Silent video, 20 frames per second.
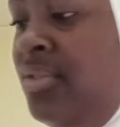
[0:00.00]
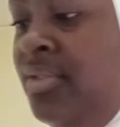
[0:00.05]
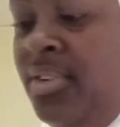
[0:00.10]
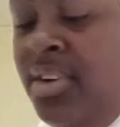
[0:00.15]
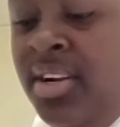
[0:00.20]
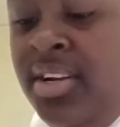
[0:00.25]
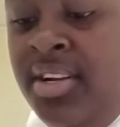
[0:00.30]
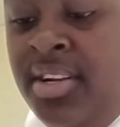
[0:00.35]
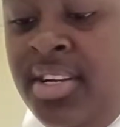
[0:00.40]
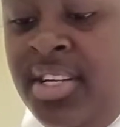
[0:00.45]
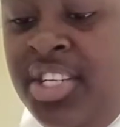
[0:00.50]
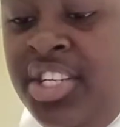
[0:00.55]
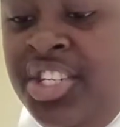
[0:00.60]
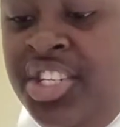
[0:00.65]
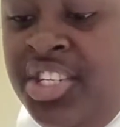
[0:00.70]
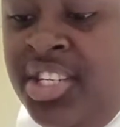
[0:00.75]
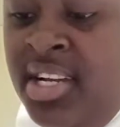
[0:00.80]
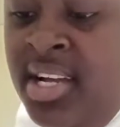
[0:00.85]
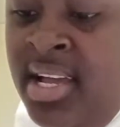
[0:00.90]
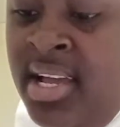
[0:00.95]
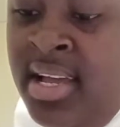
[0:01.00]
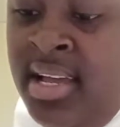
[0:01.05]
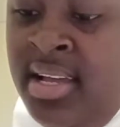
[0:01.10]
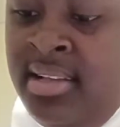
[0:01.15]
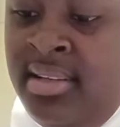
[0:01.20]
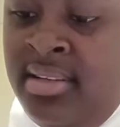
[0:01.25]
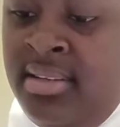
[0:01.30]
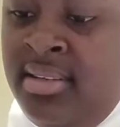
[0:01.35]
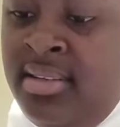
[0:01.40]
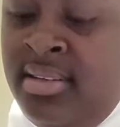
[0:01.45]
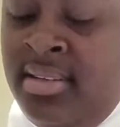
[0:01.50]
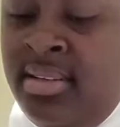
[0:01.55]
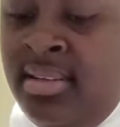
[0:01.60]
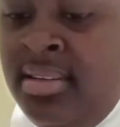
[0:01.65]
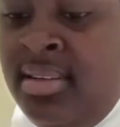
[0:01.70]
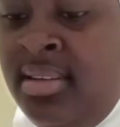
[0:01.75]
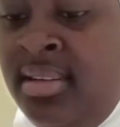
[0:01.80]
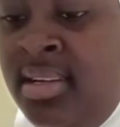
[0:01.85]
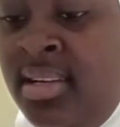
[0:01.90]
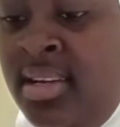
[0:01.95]
for your child
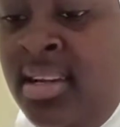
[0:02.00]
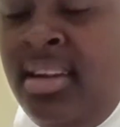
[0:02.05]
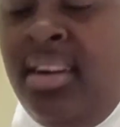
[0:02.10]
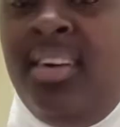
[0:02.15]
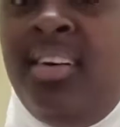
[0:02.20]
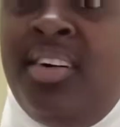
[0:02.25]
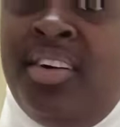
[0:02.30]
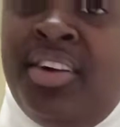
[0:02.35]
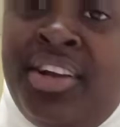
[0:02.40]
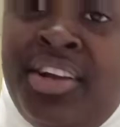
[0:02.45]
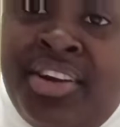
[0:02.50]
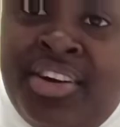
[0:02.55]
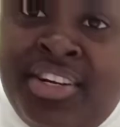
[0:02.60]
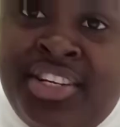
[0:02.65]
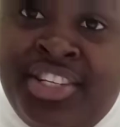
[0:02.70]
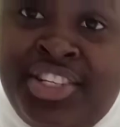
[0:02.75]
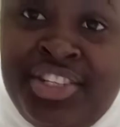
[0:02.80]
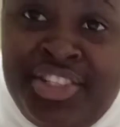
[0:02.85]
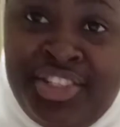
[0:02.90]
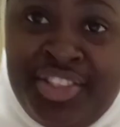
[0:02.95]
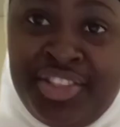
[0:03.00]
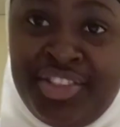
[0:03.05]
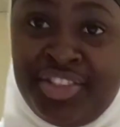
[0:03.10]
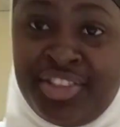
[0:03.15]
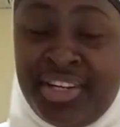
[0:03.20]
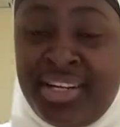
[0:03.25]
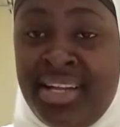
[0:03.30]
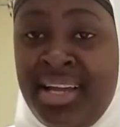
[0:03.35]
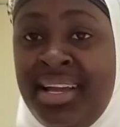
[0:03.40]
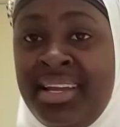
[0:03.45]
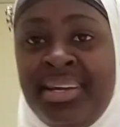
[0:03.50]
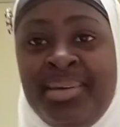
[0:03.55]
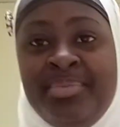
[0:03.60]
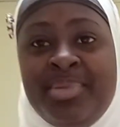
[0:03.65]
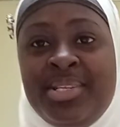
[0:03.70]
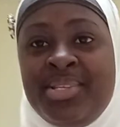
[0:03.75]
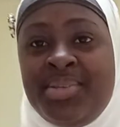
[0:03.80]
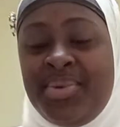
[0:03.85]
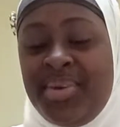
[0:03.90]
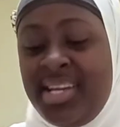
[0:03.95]
or your children. I
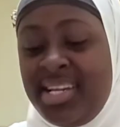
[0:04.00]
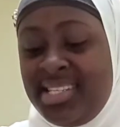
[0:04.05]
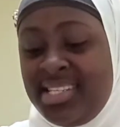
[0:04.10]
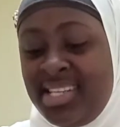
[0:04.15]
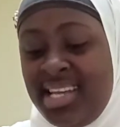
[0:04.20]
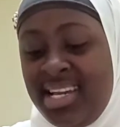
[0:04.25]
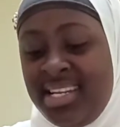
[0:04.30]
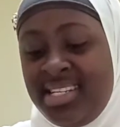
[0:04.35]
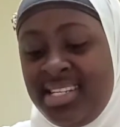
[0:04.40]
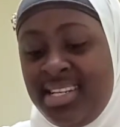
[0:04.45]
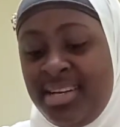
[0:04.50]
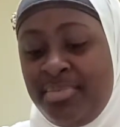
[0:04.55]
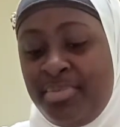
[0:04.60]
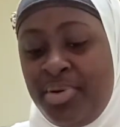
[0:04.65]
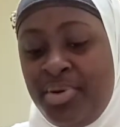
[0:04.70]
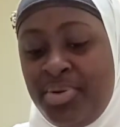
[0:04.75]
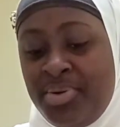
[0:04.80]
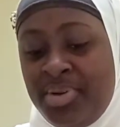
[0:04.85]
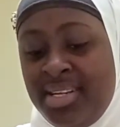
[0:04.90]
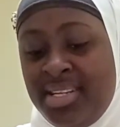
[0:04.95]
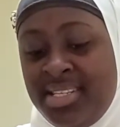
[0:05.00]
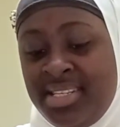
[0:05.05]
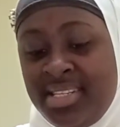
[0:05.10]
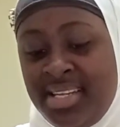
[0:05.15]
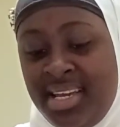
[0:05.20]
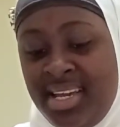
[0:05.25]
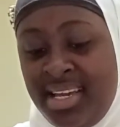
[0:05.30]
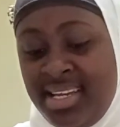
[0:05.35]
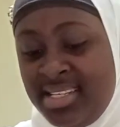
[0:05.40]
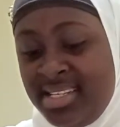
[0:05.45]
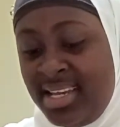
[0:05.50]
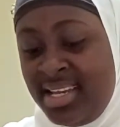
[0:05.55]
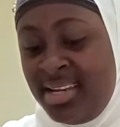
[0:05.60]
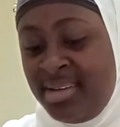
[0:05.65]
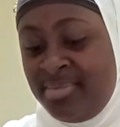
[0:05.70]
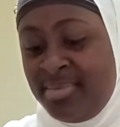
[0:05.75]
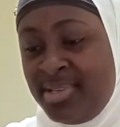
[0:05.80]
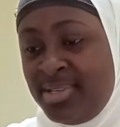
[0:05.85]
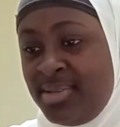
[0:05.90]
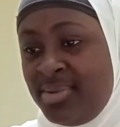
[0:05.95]
am so excited about this, guys. I
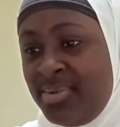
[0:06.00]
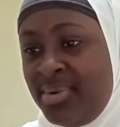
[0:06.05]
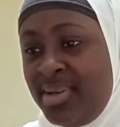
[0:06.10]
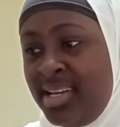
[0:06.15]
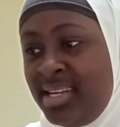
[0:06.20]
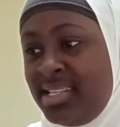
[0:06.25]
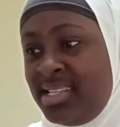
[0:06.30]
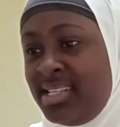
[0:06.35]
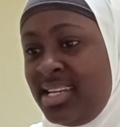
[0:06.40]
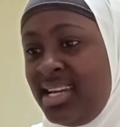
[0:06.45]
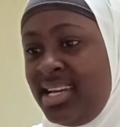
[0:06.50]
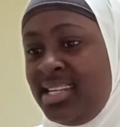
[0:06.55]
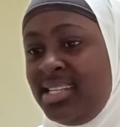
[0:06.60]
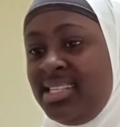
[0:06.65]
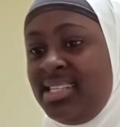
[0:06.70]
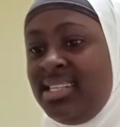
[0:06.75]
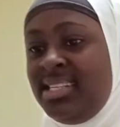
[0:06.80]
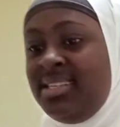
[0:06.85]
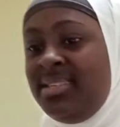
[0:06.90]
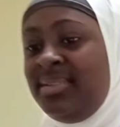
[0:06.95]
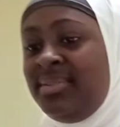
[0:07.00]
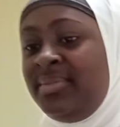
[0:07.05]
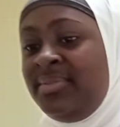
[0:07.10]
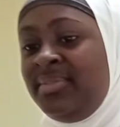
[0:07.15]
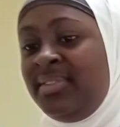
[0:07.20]
am so excited.